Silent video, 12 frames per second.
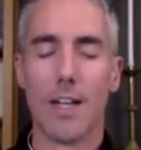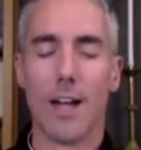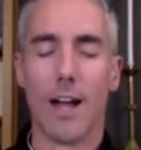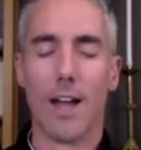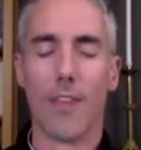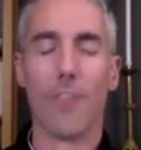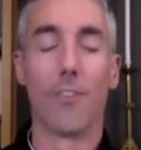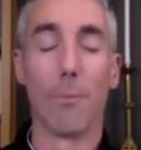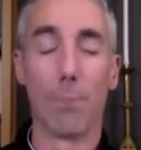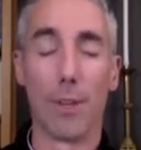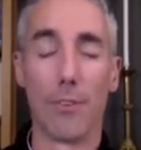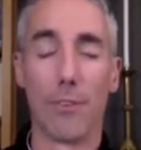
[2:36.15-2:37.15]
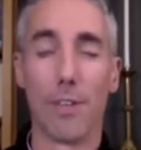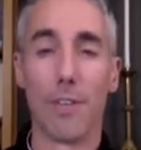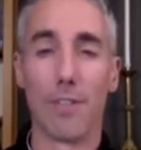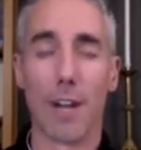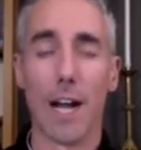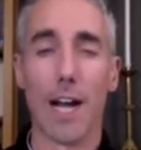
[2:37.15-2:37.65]
uh, the simplicity
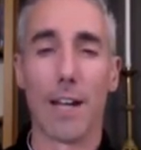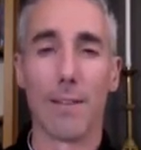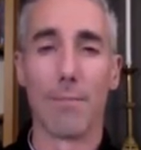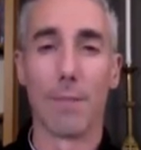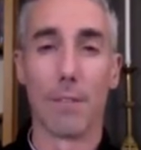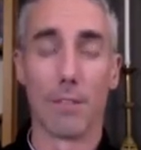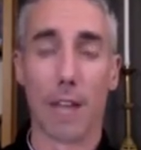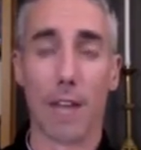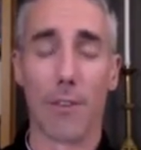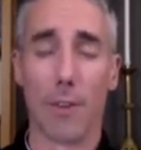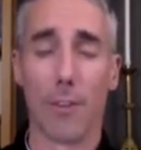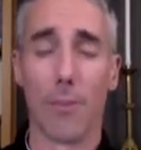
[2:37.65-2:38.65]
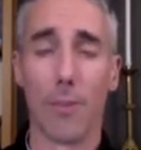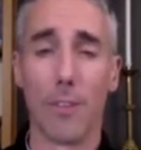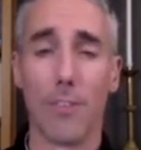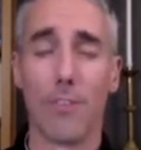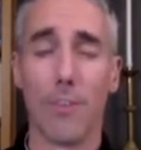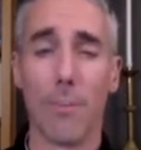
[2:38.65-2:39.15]
of God because God is ultimately
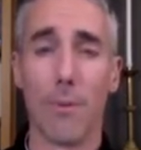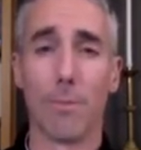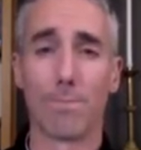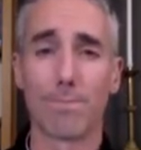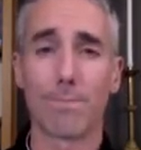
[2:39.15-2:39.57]
simple.